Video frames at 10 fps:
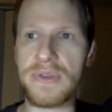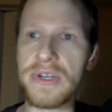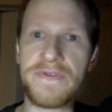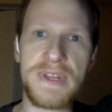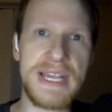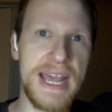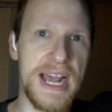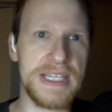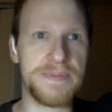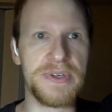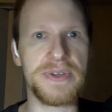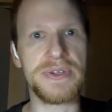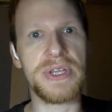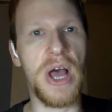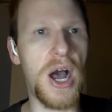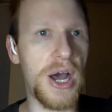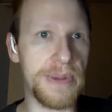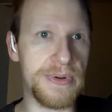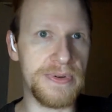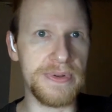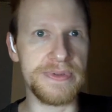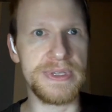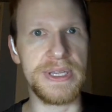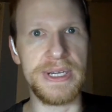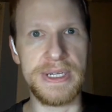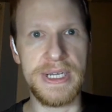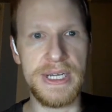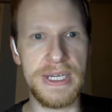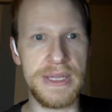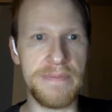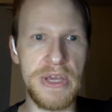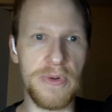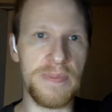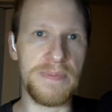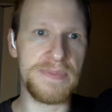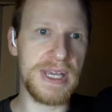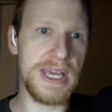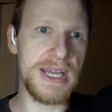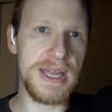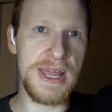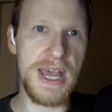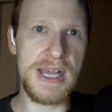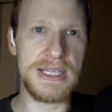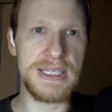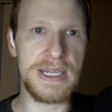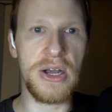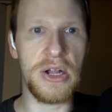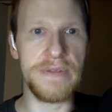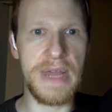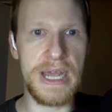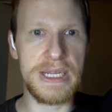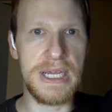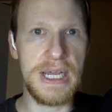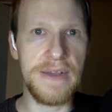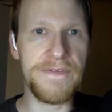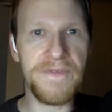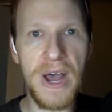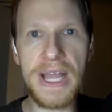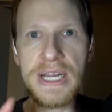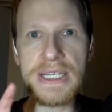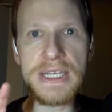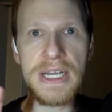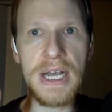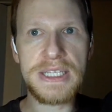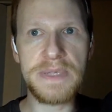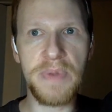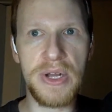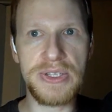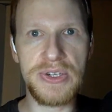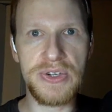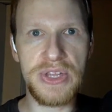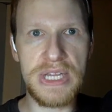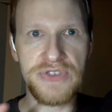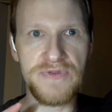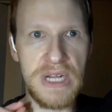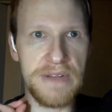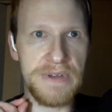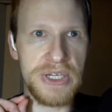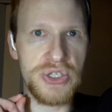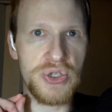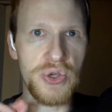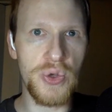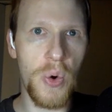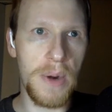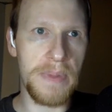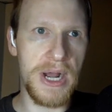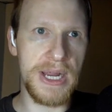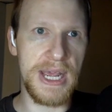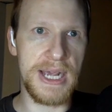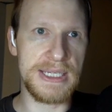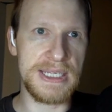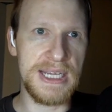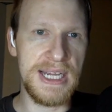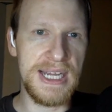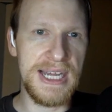Don't look for the Caspers, the Audibles, the meal kit things and all of that. Find a sponsor that's relevant to your podcast.